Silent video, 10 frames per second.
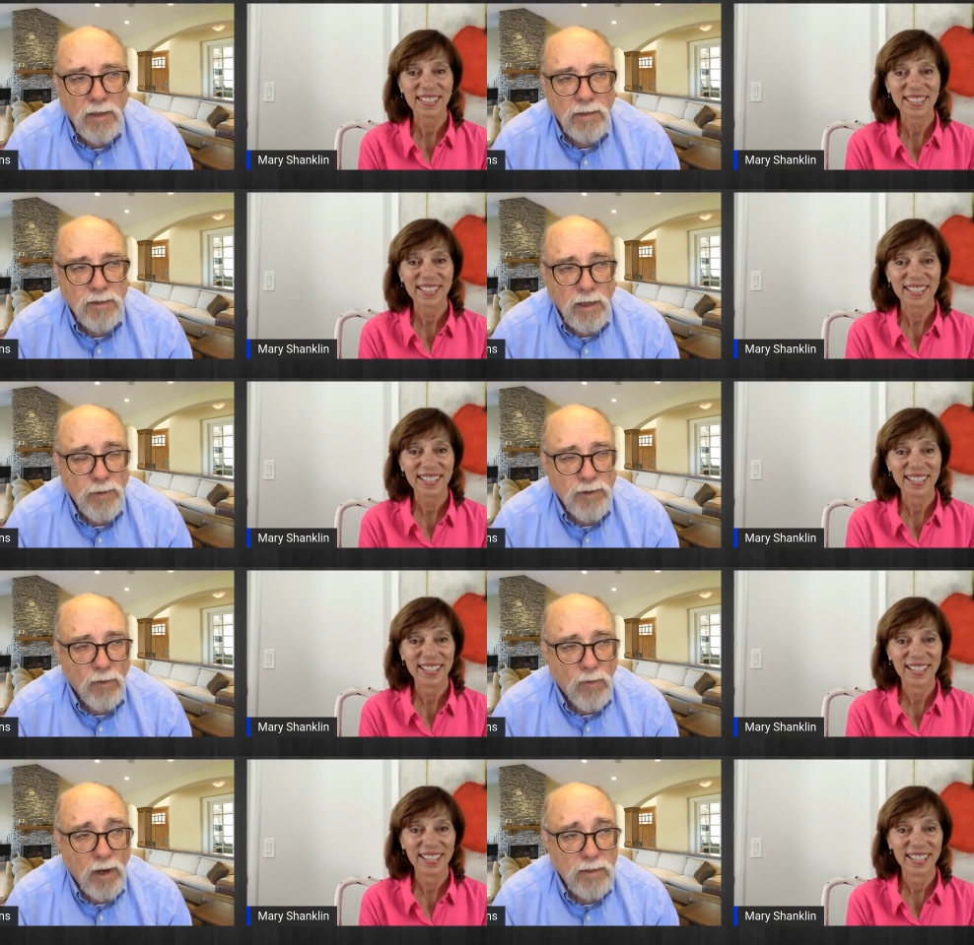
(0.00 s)
Speaker 1: temperature
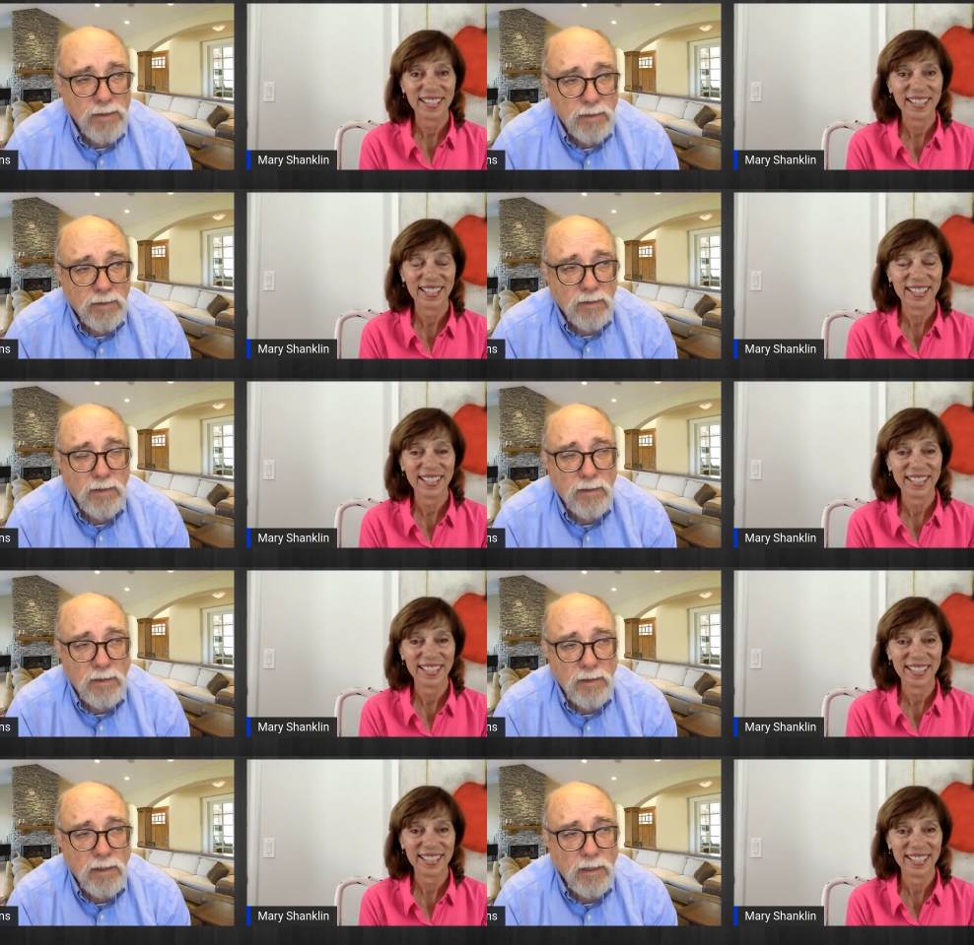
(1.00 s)
wise, it
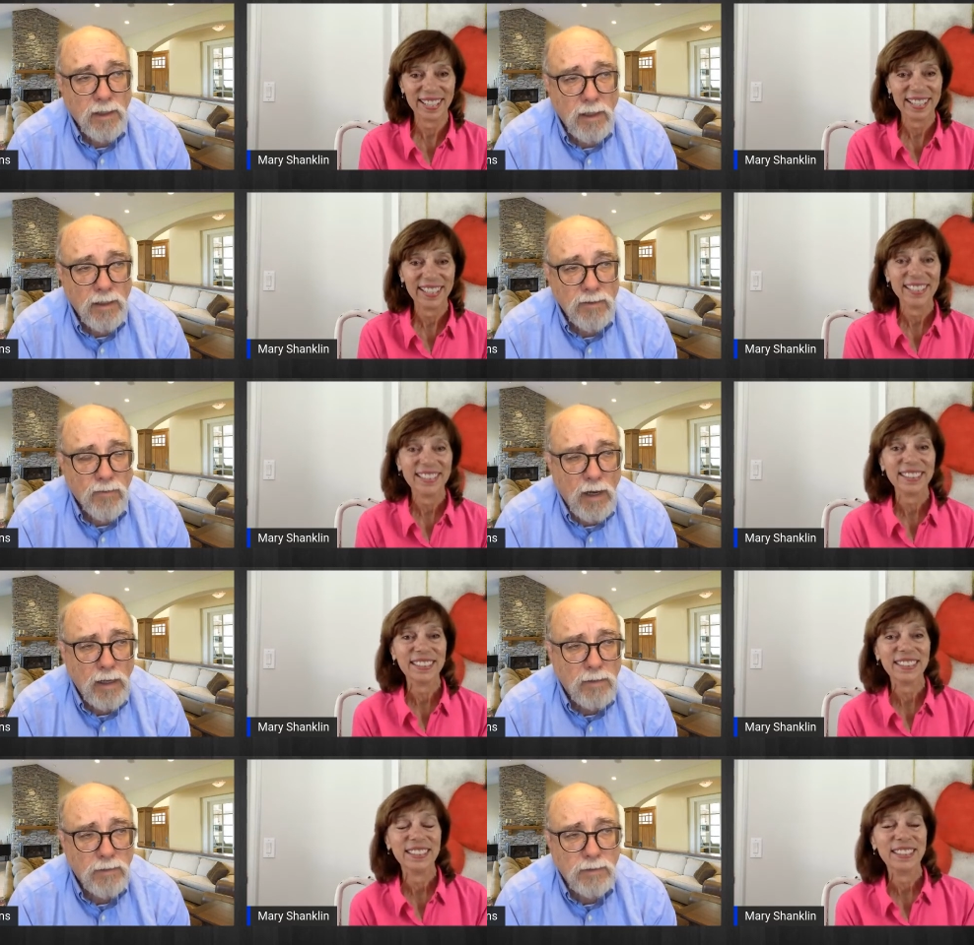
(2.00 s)
doesn't get as
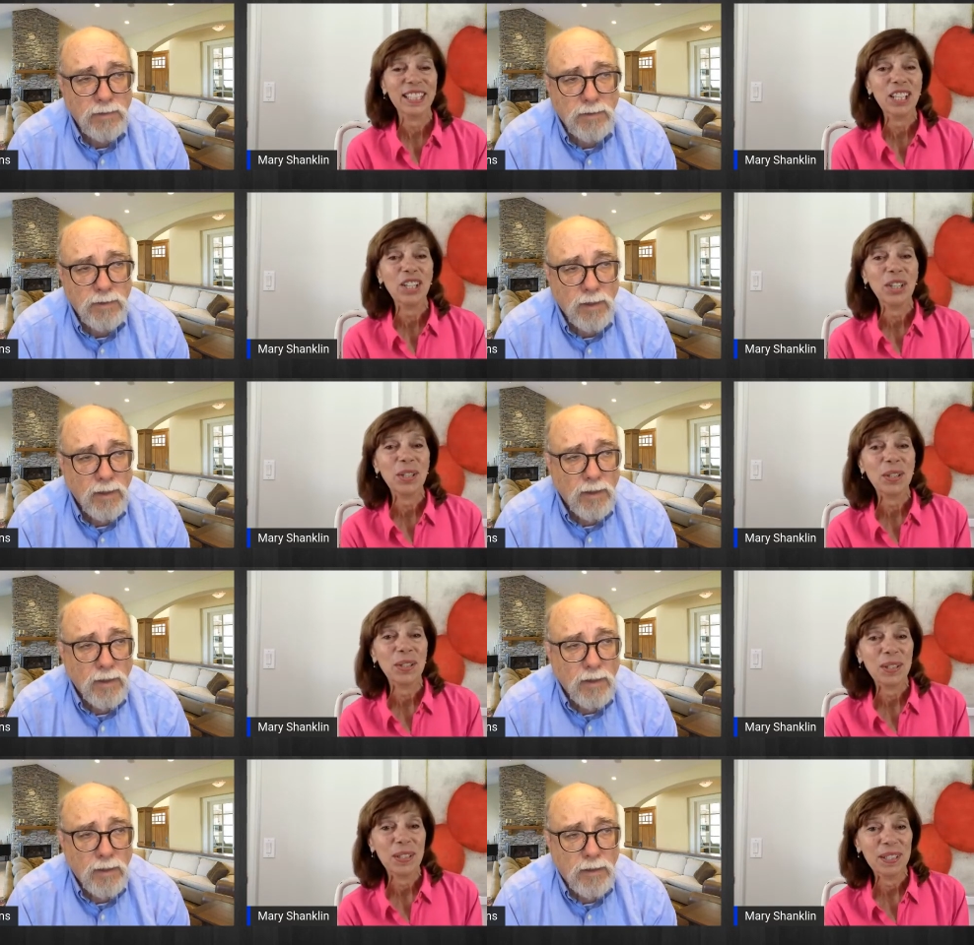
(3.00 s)
radical as
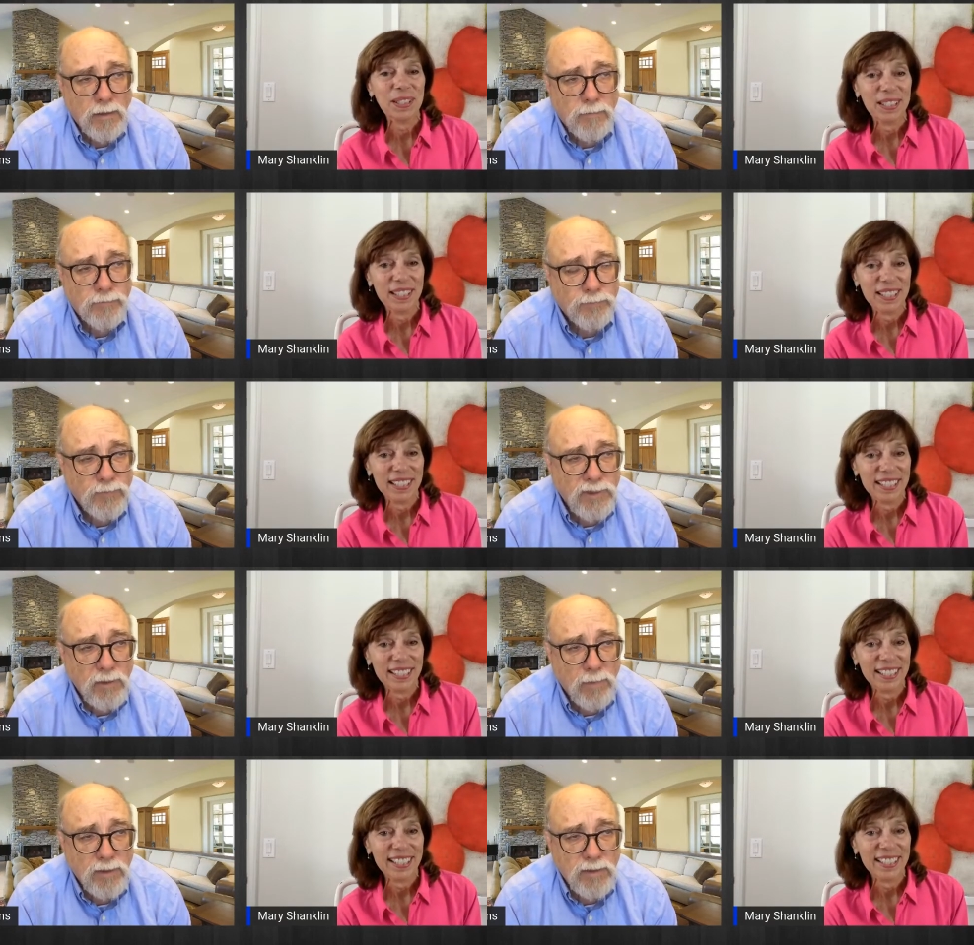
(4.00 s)
some
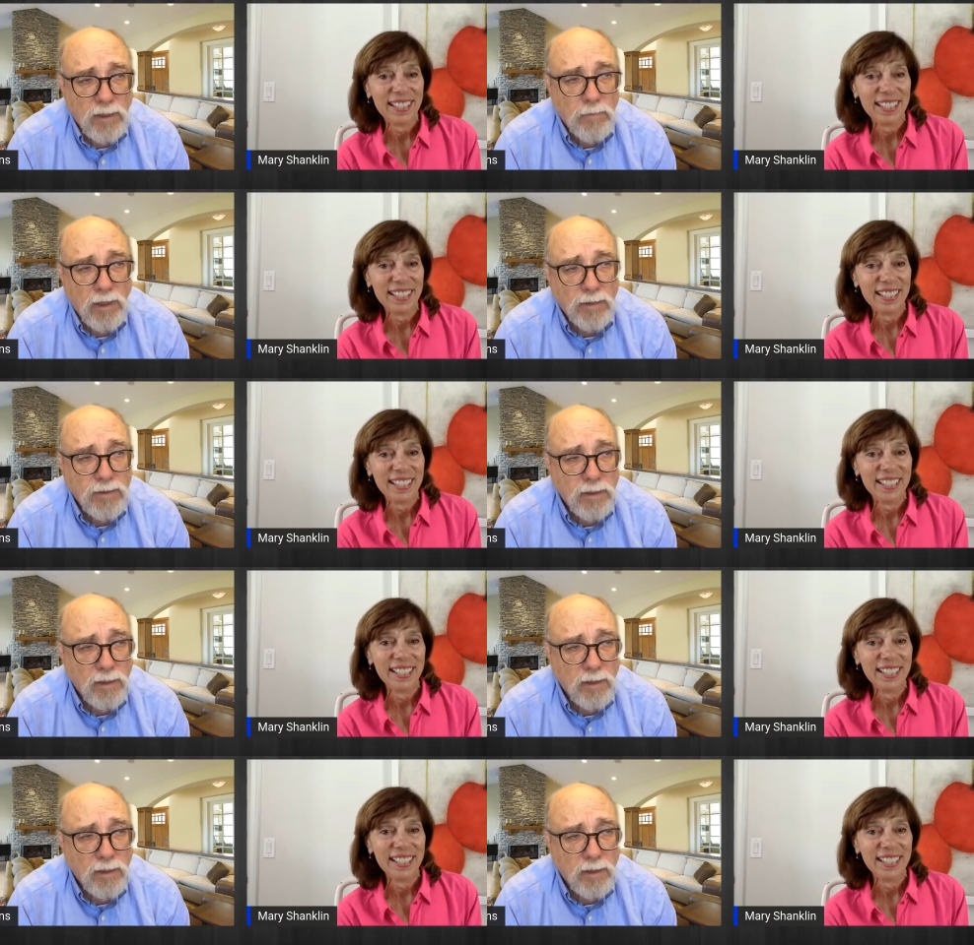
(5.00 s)
of the Sunbelt cities